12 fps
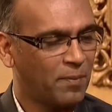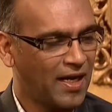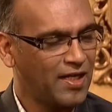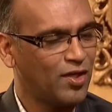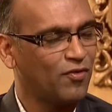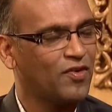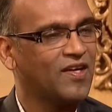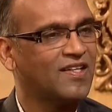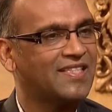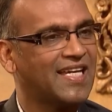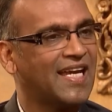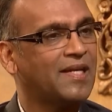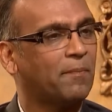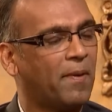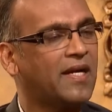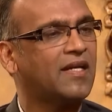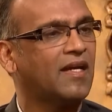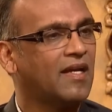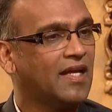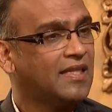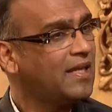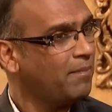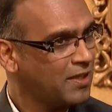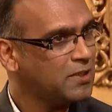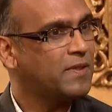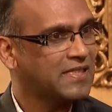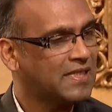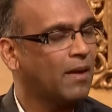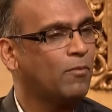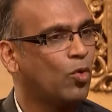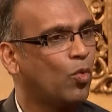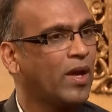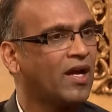Plenty of years yet, but there must be some quick.